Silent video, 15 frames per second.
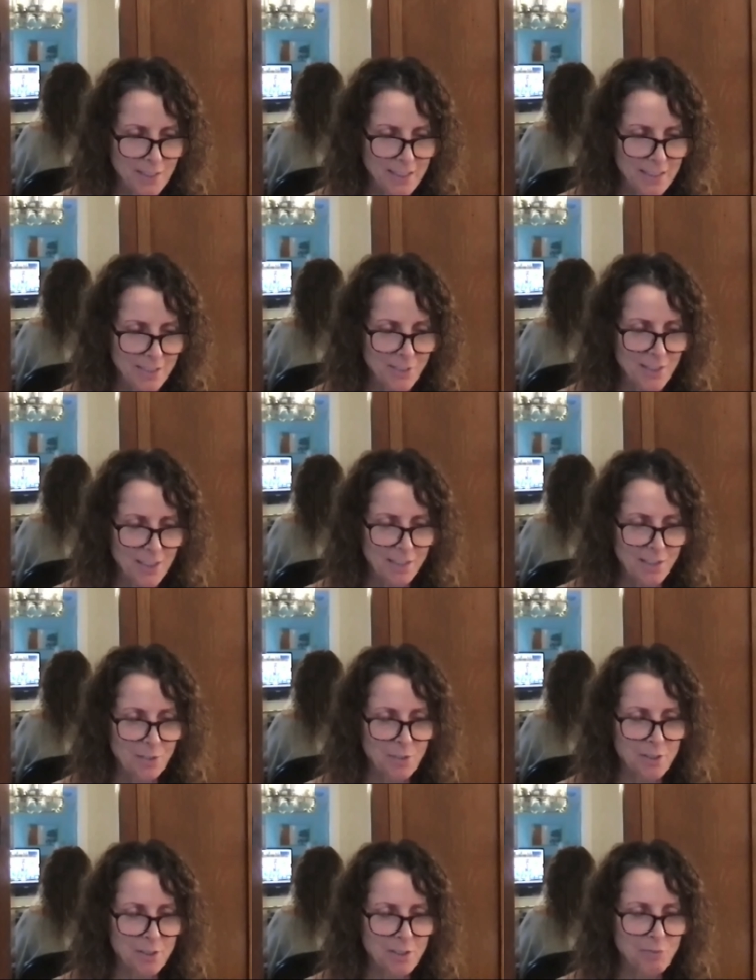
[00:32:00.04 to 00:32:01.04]
is that
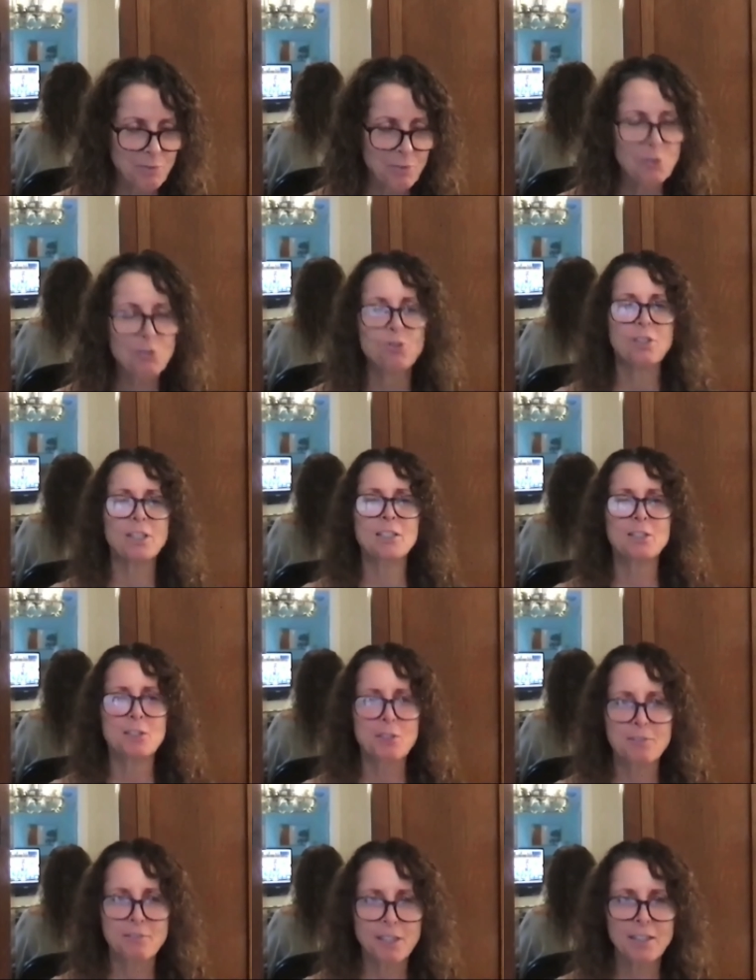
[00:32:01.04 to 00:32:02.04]
there are different strains
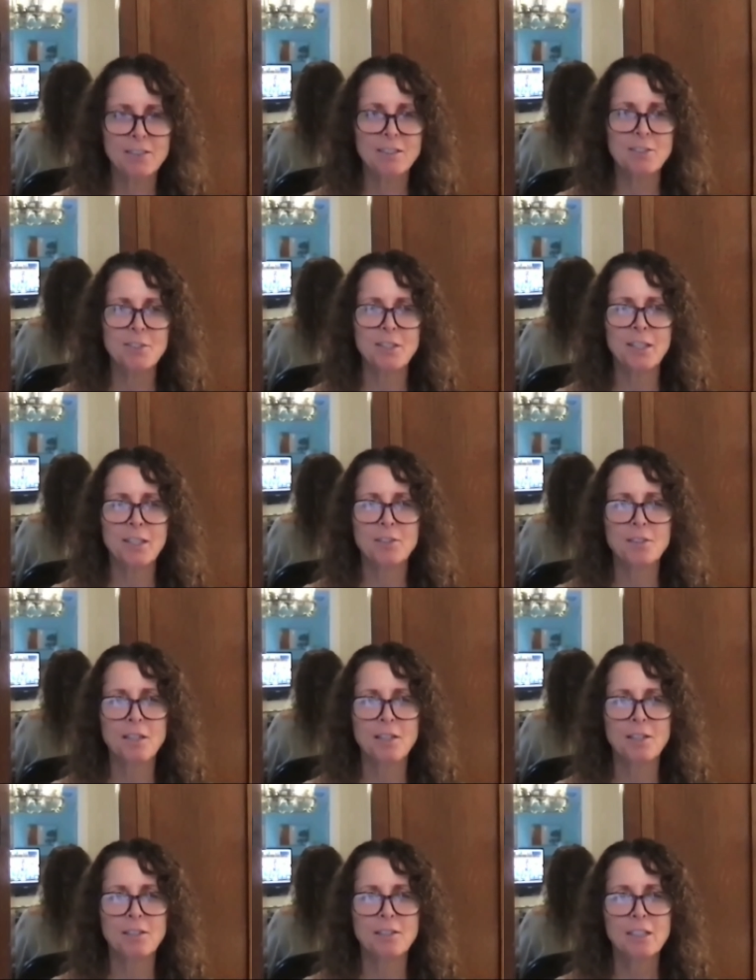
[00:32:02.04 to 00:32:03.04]
of virus out
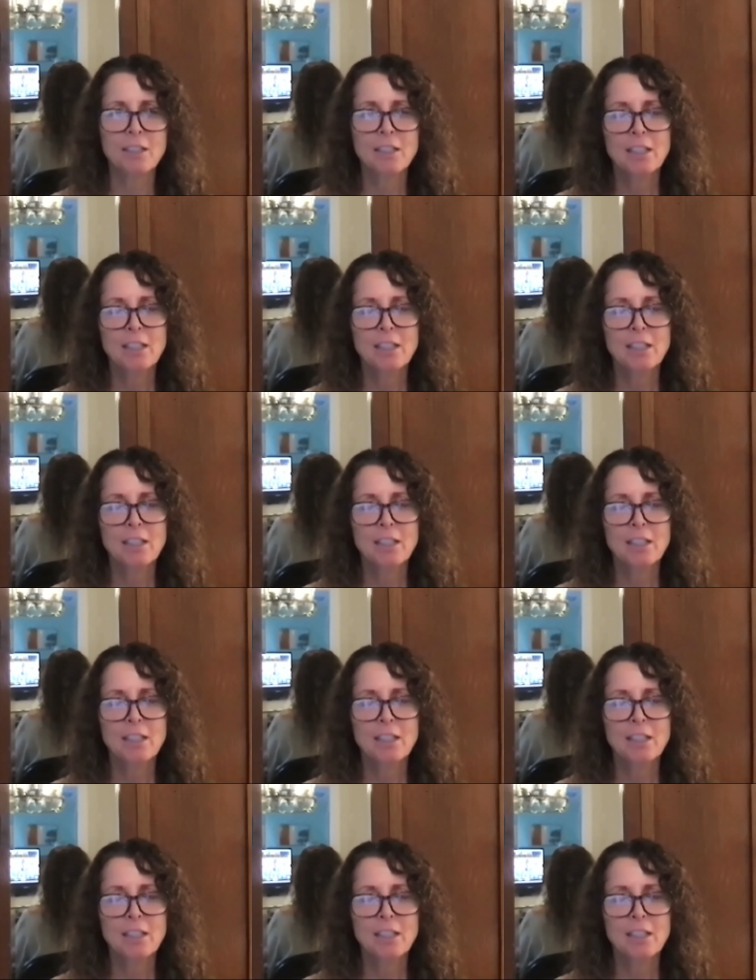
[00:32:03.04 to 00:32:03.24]
there.